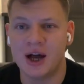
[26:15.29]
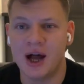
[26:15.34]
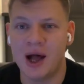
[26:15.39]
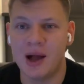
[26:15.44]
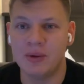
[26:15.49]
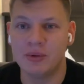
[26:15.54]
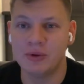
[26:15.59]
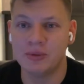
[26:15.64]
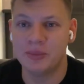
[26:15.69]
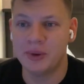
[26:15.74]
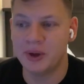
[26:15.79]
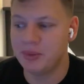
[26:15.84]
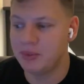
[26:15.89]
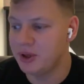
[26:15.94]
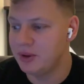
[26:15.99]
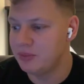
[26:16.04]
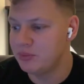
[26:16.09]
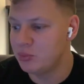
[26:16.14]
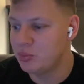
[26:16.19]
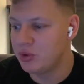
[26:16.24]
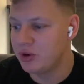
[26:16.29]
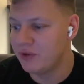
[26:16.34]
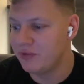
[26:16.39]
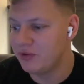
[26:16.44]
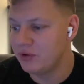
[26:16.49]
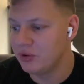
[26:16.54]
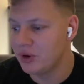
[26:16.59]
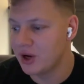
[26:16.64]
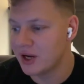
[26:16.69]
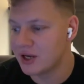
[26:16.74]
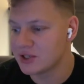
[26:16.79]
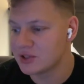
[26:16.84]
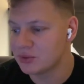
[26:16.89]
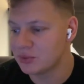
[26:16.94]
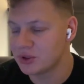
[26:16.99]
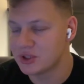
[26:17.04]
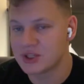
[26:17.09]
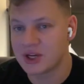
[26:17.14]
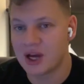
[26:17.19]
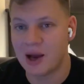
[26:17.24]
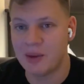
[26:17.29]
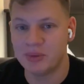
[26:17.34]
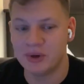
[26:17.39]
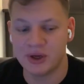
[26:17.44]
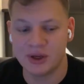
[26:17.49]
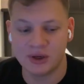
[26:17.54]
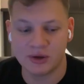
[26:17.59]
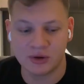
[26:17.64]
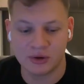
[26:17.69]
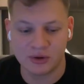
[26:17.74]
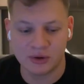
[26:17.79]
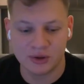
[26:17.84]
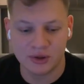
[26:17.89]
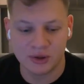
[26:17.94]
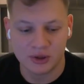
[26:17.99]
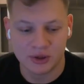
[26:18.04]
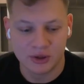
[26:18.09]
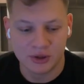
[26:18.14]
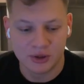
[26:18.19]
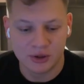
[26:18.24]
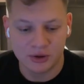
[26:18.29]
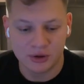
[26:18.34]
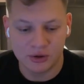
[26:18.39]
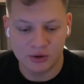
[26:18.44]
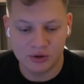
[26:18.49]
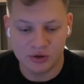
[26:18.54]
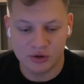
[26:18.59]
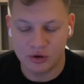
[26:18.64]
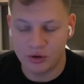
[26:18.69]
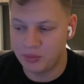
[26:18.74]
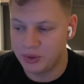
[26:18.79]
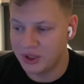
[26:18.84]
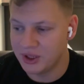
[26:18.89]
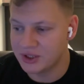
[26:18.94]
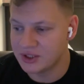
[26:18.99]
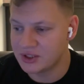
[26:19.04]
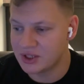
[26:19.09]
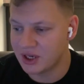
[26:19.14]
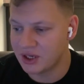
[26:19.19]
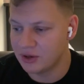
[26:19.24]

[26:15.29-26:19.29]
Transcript: I will maybe brief you guys on what's happening on on Europeans.